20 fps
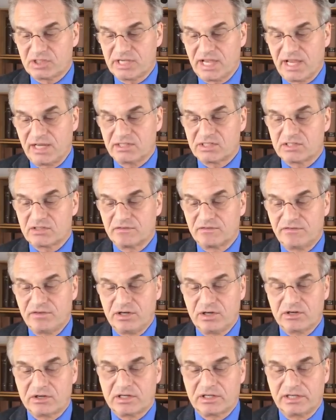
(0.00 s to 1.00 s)
take
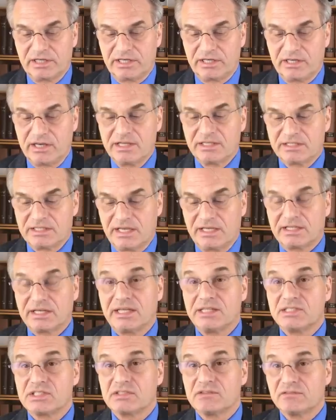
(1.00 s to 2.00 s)

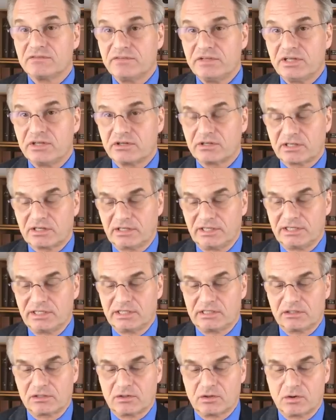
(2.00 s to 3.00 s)
a severe
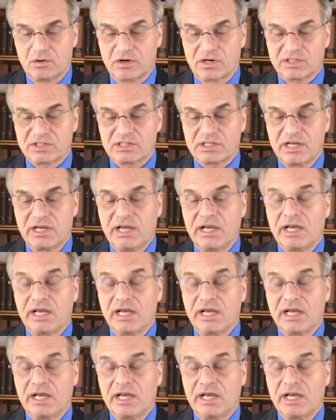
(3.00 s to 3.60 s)
clinical course